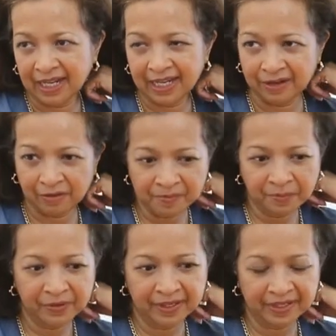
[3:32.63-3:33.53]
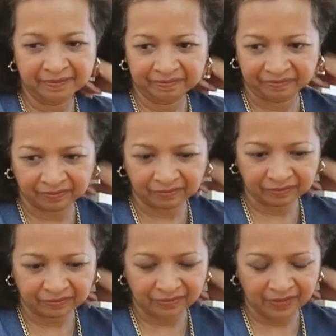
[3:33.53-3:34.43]
And at one point,
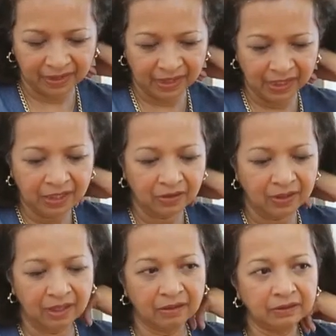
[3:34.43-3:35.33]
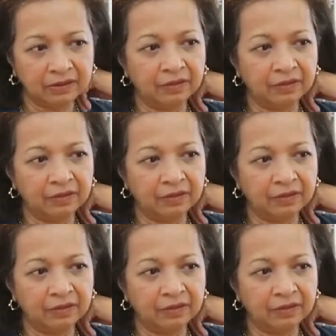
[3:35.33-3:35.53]
he got out